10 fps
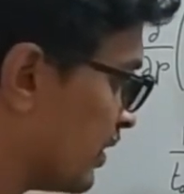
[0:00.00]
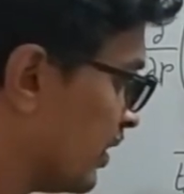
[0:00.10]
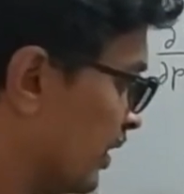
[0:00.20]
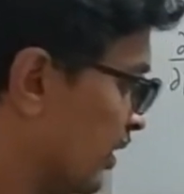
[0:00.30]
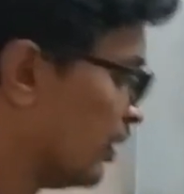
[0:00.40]

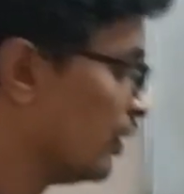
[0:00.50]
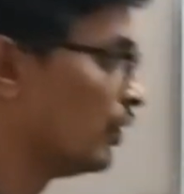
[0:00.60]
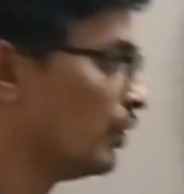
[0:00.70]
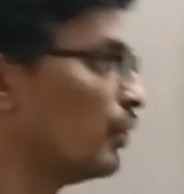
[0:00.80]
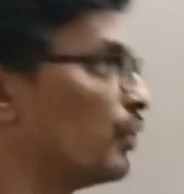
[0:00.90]
So therefore
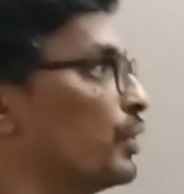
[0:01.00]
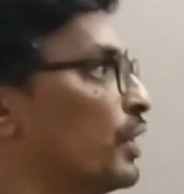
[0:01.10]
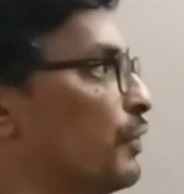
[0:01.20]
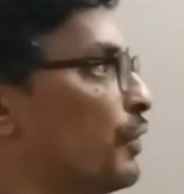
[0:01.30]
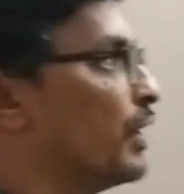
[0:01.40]
when I
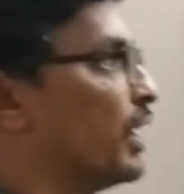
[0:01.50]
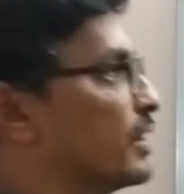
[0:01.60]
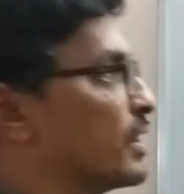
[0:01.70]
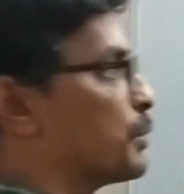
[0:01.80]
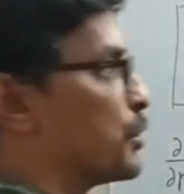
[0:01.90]
substitute it there,